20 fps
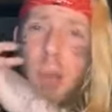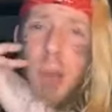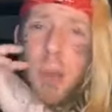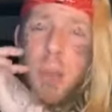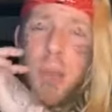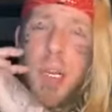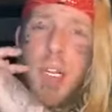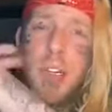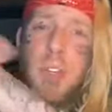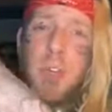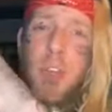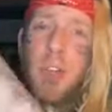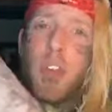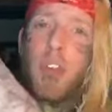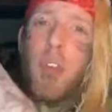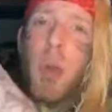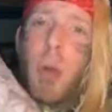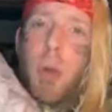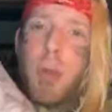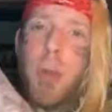and the place for
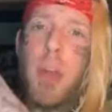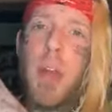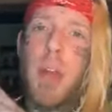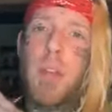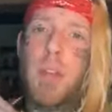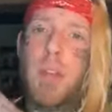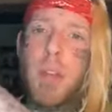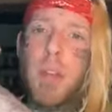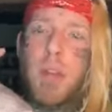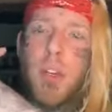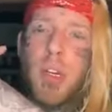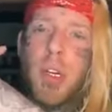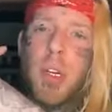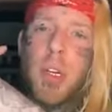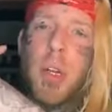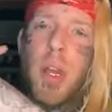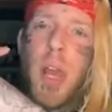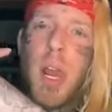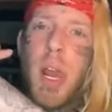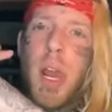growth and
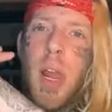evolution,